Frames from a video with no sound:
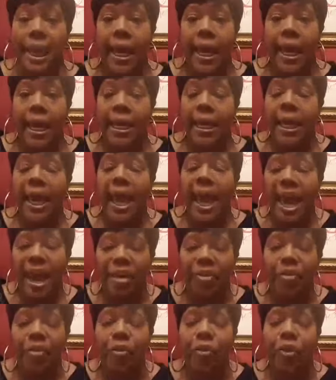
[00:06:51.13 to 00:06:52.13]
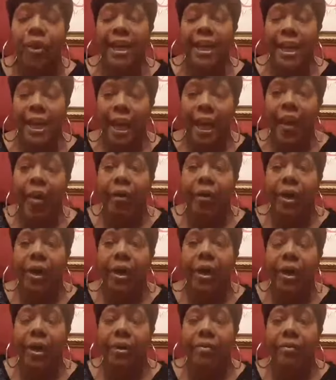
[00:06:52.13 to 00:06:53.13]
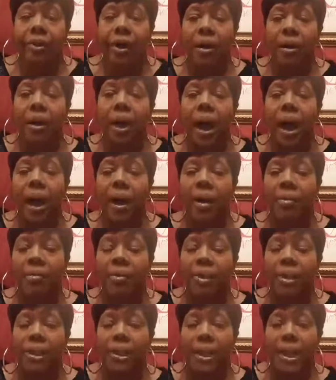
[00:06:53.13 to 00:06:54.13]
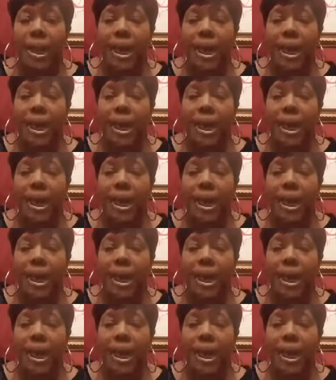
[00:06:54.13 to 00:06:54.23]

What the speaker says: in every area of our lives.